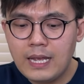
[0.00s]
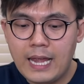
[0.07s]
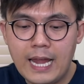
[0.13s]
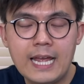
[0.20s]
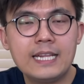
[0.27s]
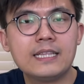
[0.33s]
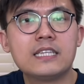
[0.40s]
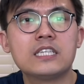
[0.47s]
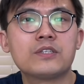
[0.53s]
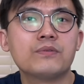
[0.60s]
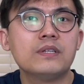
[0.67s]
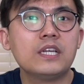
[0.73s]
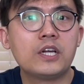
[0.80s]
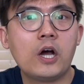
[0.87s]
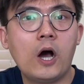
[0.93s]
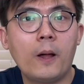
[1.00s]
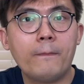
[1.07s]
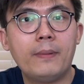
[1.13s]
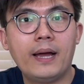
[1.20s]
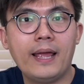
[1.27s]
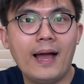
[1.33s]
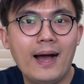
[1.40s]
And this really caught
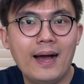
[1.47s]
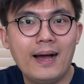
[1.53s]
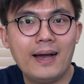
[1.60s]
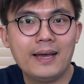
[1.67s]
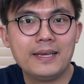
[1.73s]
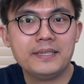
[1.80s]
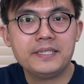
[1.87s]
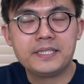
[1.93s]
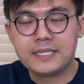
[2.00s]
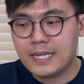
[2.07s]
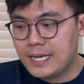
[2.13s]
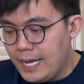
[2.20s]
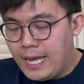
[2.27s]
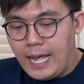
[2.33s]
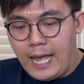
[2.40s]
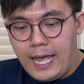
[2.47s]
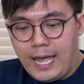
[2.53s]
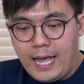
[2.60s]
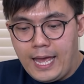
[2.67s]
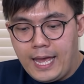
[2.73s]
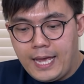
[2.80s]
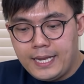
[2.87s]
my eyes.
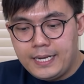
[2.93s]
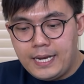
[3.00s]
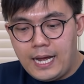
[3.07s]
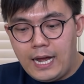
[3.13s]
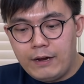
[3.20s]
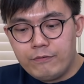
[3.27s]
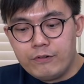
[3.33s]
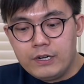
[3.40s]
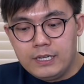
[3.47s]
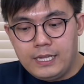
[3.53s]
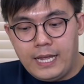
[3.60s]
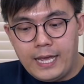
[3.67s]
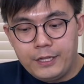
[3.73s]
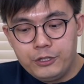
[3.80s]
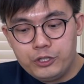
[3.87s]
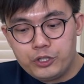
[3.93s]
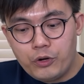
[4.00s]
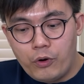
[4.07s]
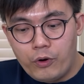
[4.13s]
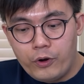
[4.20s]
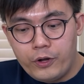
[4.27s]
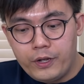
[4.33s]
And I really
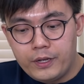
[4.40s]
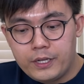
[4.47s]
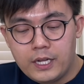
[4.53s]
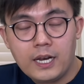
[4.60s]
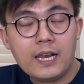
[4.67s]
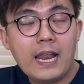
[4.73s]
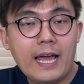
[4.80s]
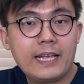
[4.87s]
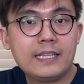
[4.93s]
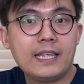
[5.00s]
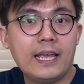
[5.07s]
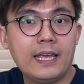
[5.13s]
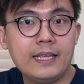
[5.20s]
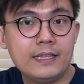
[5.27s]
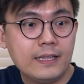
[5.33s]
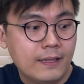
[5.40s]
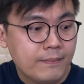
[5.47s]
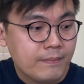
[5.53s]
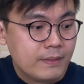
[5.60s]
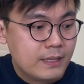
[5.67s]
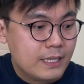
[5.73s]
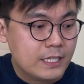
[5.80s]
enjoy collecting
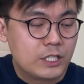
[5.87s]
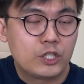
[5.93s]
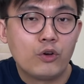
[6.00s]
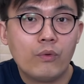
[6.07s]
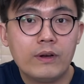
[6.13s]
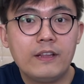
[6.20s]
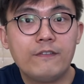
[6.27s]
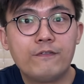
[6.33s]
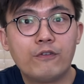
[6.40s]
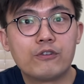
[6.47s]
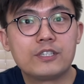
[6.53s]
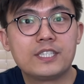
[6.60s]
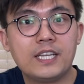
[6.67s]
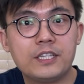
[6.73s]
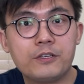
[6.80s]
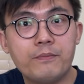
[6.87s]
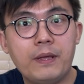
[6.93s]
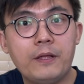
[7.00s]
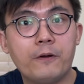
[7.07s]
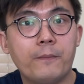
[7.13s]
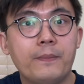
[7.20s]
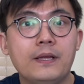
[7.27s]
this 24
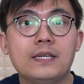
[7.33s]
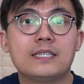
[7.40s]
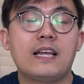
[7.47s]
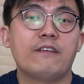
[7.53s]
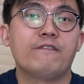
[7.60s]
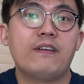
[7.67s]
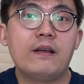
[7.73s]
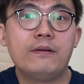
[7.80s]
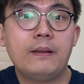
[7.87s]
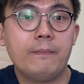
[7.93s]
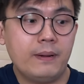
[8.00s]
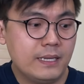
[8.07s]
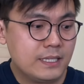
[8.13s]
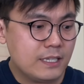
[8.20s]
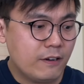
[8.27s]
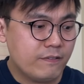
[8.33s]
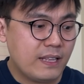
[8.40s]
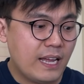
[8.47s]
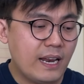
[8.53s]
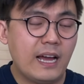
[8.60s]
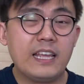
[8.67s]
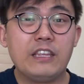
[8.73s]
centimeter because I found it myself
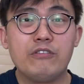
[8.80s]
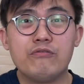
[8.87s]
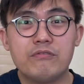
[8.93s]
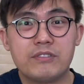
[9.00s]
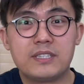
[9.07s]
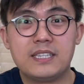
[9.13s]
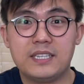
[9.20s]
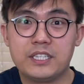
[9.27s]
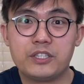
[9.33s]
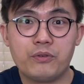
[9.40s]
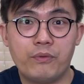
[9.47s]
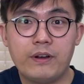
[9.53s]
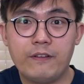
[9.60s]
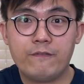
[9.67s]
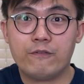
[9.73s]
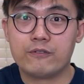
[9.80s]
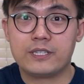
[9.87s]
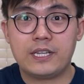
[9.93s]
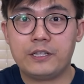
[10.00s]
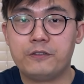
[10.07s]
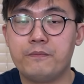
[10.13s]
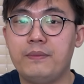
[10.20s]
that I use this 24
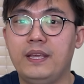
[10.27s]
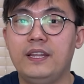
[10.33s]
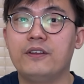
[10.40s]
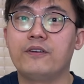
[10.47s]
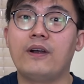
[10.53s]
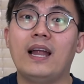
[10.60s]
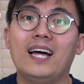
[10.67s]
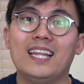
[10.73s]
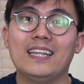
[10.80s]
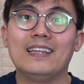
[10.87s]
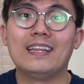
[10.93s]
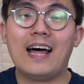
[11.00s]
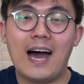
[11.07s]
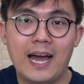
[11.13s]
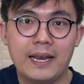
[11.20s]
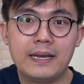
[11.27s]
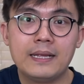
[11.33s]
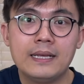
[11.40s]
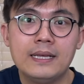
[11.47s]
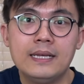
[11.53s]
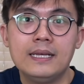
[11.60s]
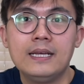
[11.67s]
centimeter a lot.
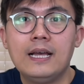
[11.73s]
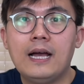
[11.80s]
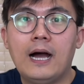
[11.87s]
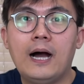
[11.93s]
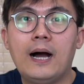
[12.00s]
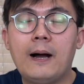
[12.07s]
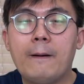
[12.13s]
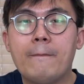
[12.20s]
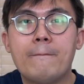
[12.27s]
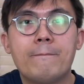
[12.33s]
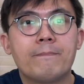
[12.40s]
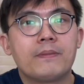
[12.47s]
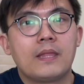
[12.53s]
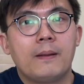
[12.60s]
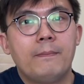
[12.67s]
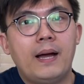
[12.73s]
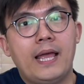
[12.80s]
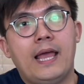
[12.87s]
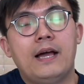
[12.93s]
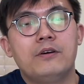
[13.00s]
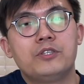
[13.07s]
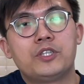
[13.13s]
My
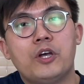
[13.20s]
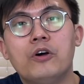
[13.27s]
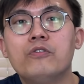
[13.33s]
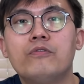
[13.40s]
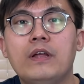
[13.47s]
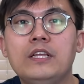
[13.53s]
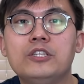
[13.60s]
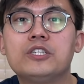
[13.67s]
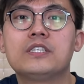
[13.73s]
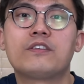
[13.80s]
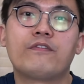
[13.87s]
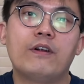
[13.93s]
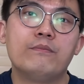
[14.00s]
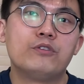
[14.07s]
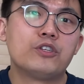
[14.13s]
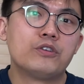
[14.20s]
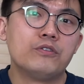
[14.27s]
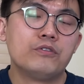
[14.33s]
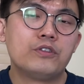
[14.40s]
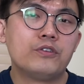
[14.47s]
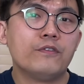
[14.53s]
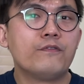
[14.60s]
household ranges from
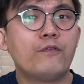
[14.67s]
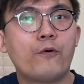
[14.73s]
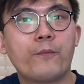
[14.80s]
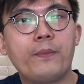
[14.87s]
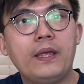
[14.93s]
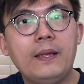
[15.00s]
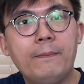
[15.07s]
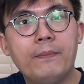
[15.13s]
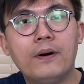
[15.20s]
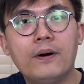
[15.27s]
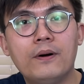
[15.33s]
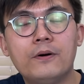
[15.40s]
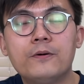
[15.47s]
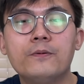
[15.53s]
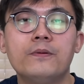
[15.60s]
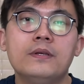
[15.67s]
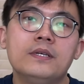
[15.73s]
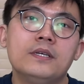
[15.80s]
2 to 4 people.